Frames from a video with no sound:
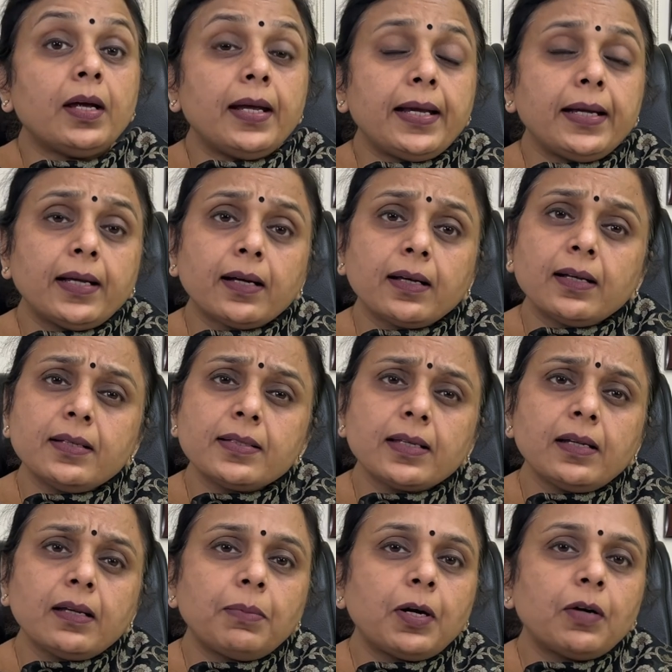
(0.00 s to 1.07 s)
It occurs in
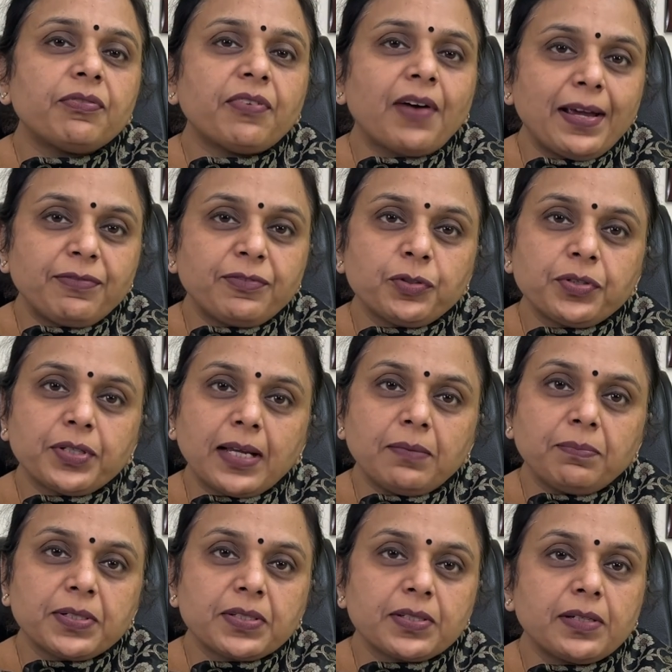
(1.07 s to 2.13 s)
about 5 to
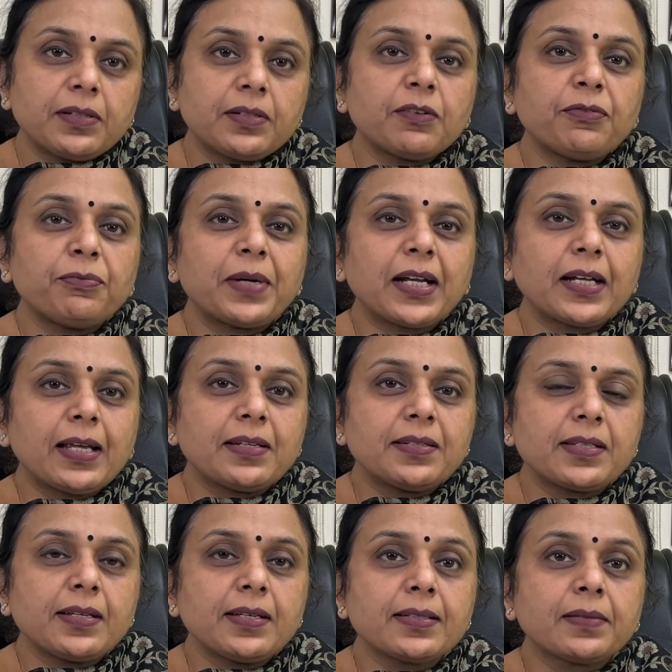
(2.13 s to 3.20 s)
10% of
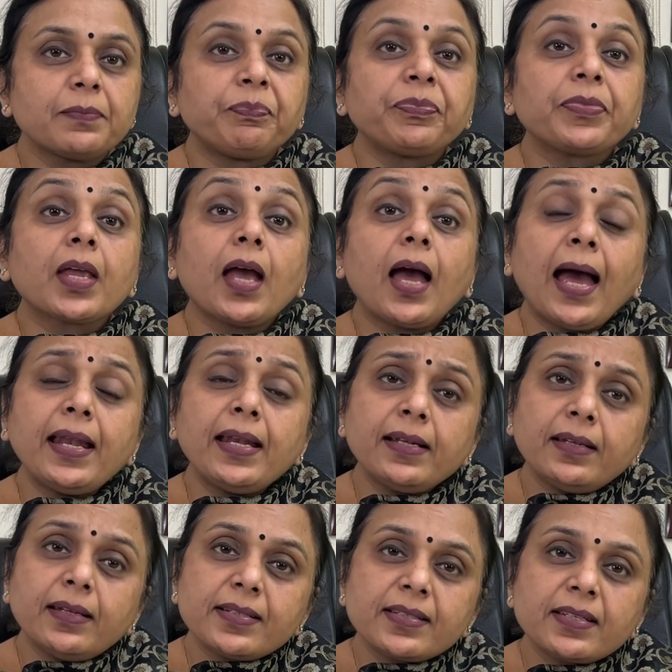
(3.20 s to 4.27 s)
pregnancies, and in
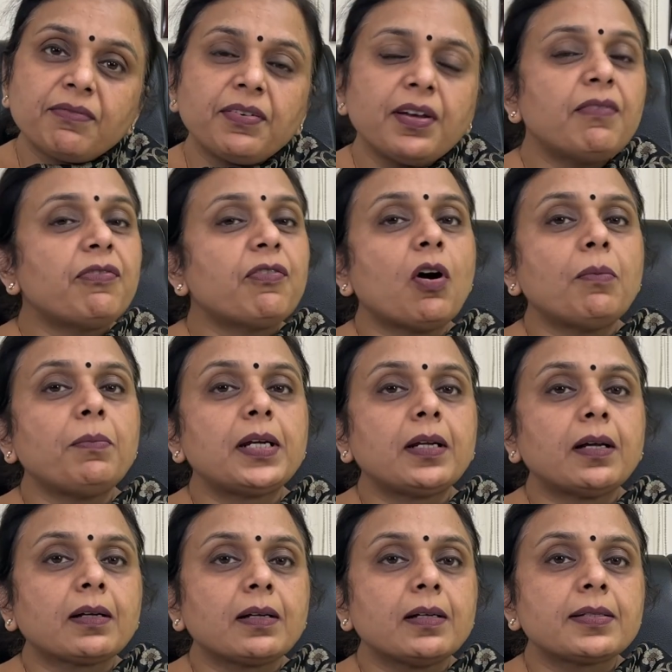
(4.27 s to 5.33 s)
the severe form, it
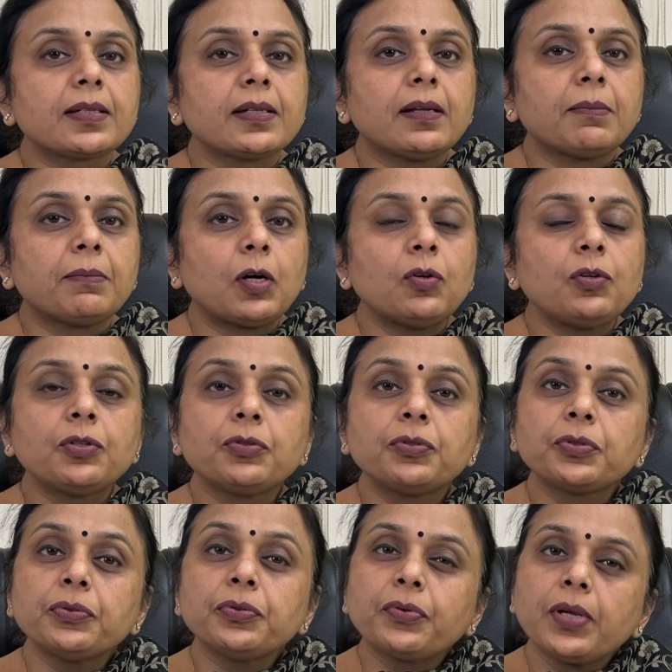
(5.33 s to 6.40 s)
occurs in about 2
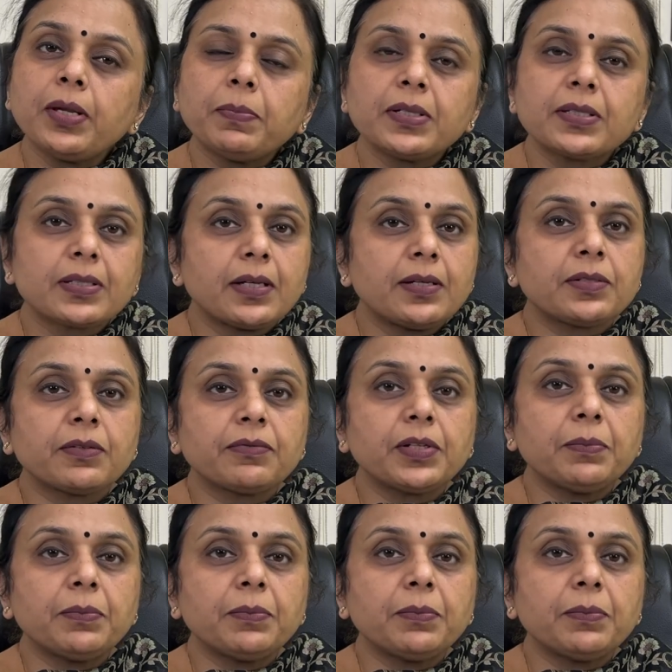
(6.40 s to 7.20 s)
to 3% of the